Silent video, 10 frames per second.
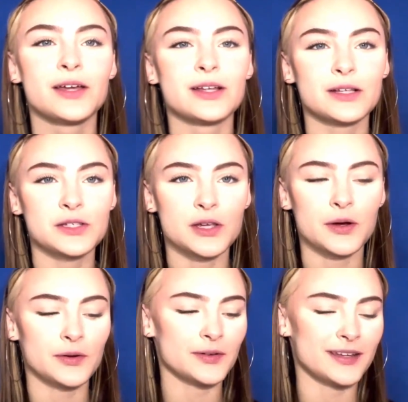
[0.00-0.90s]

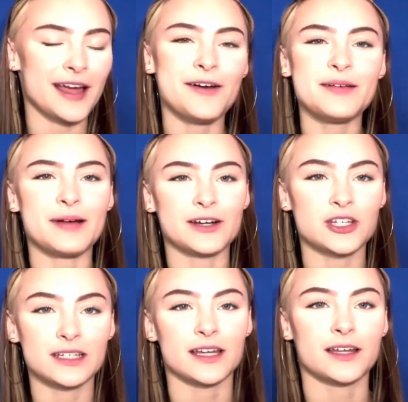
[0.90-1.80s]
So now I'm actually
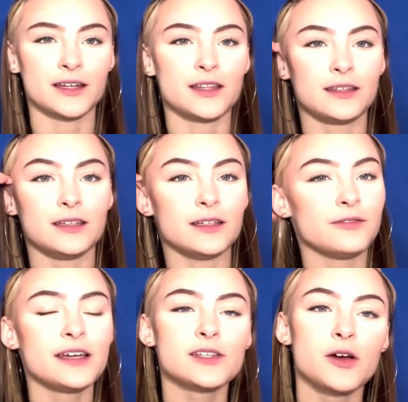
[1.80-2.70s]
done the
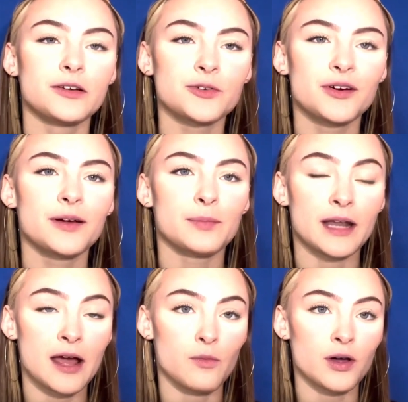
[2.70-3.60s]
face contour, but
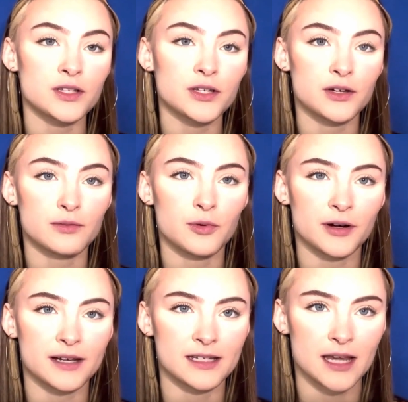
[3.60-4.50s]
I want to go more
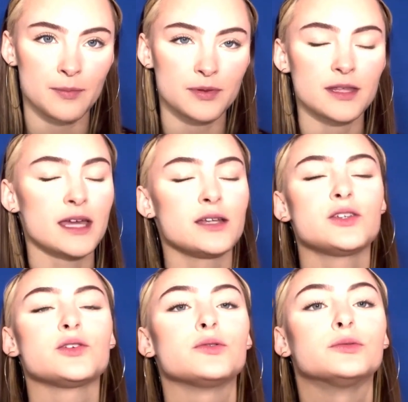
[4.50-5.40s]
in depth and
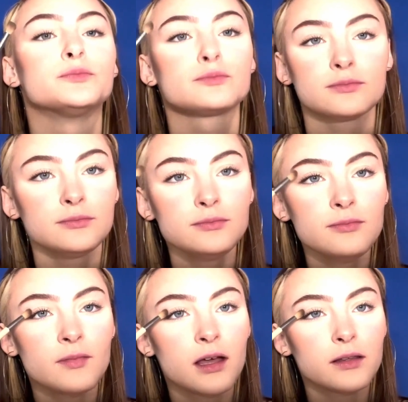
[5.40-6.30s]
do
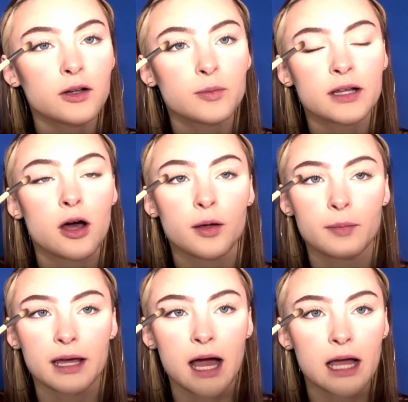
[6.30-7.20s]
a little bit on
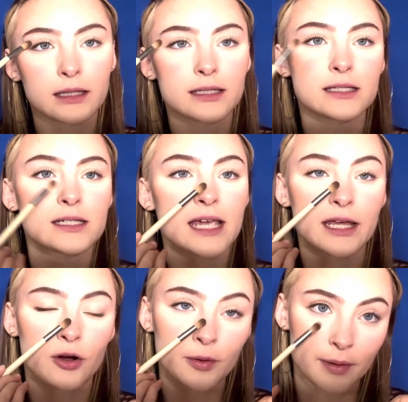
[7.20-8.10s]
my eyelids and
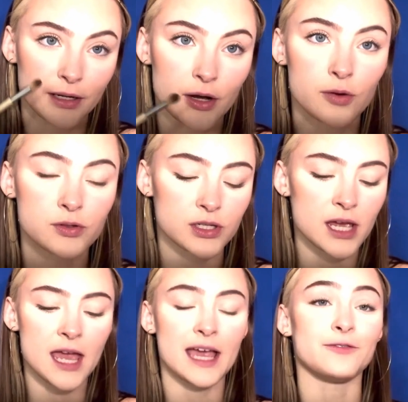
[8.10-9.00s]
on my nose.
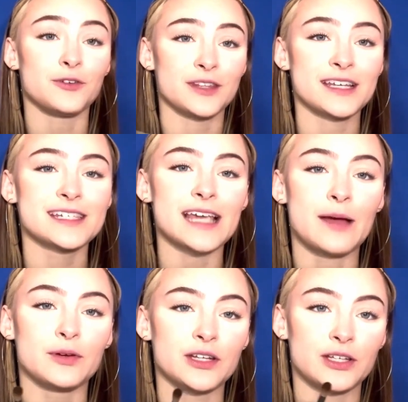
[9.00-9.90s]
And for this, I'm
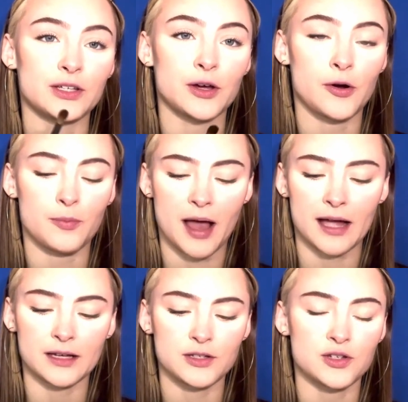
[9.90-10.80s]
gonna go back
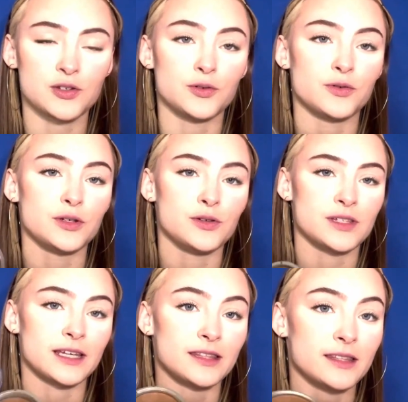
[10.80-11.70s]
to
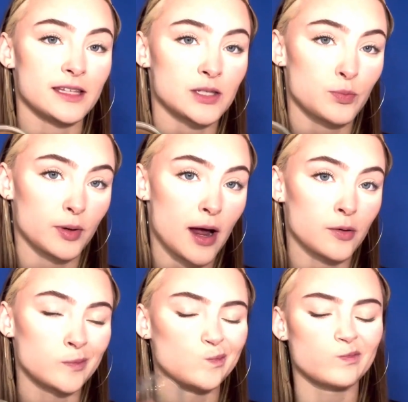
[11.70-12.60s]
using this brown,
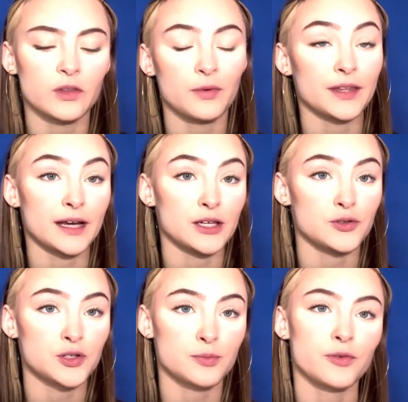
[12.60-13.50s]
the one that I
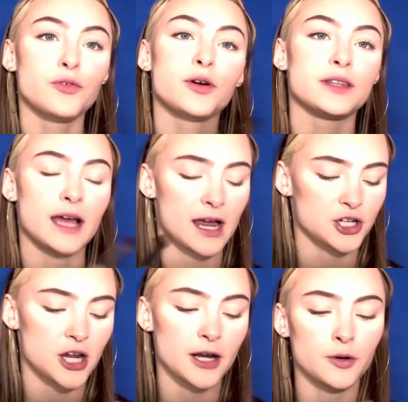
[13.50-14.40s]
used before the eyeshadow.